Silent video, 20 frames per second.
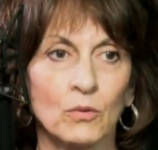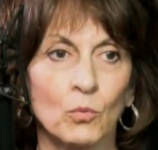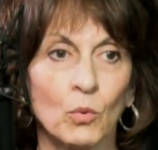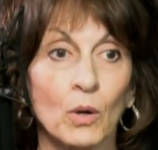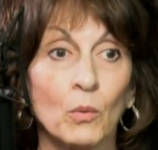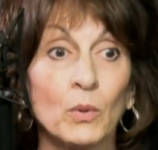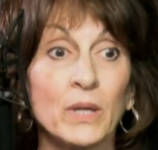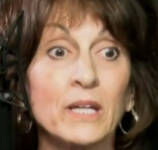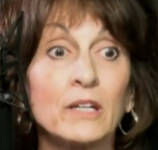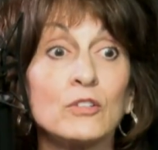
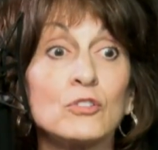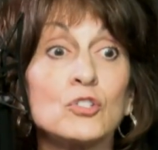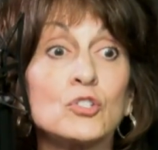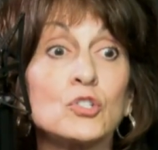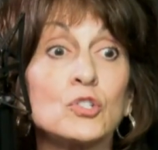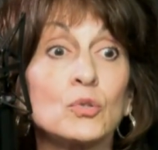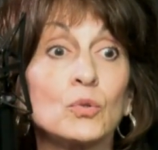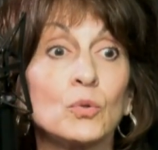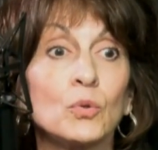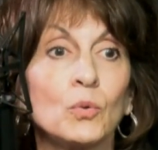what we
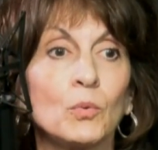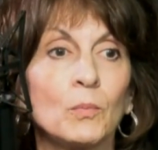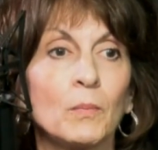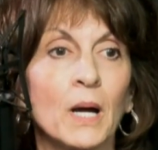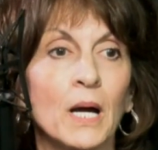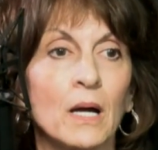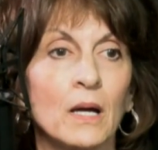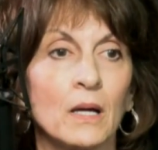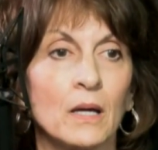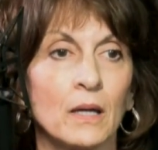consume
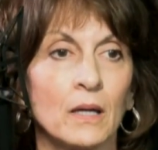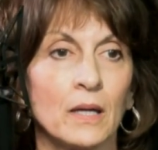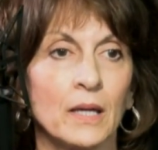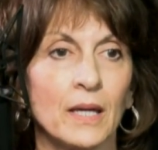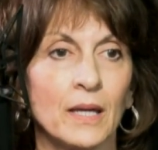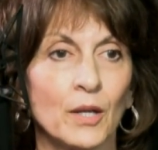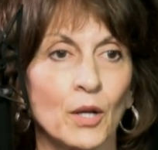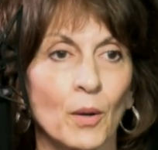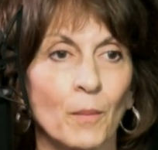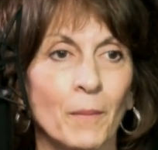
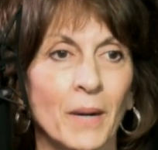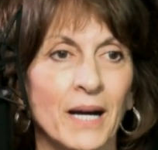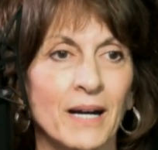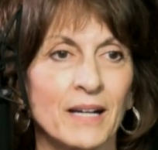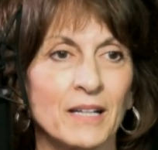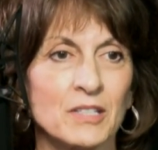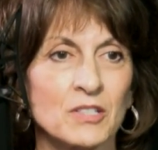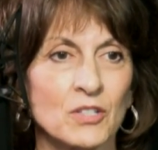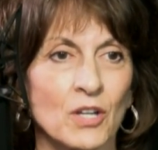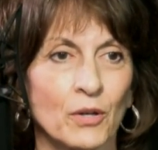in our
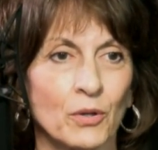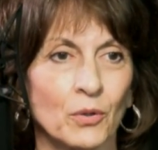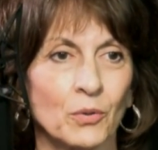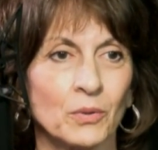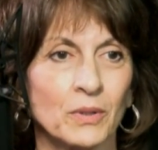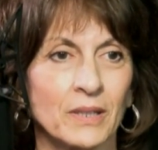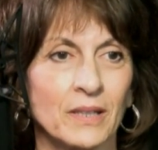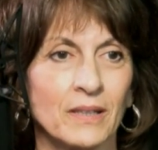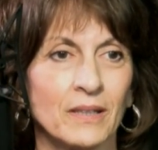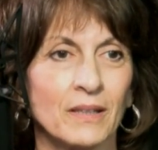minds, not
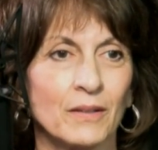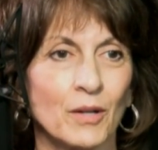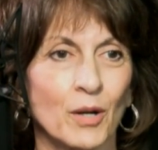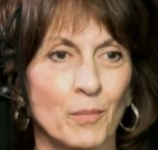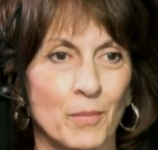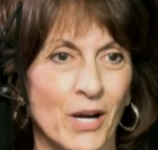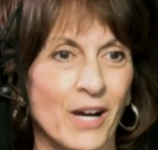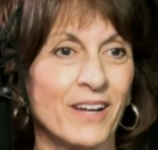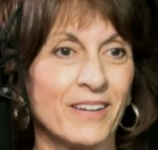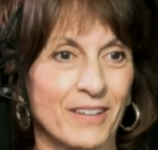only in our
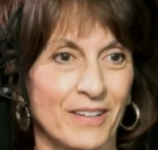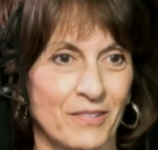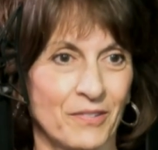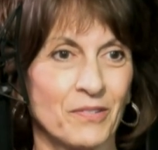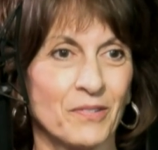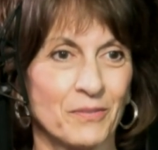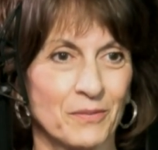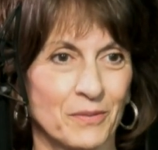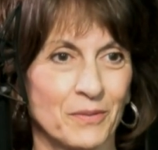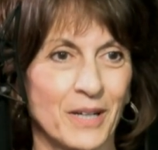bodies.
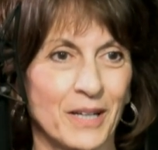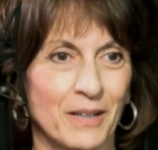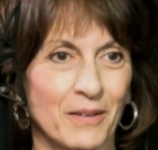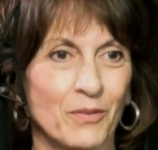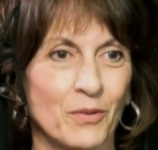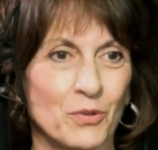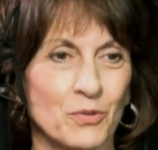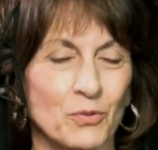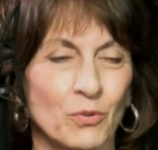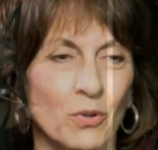
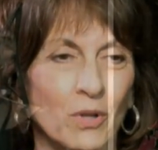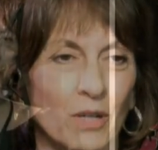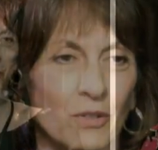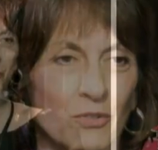Right. Those are all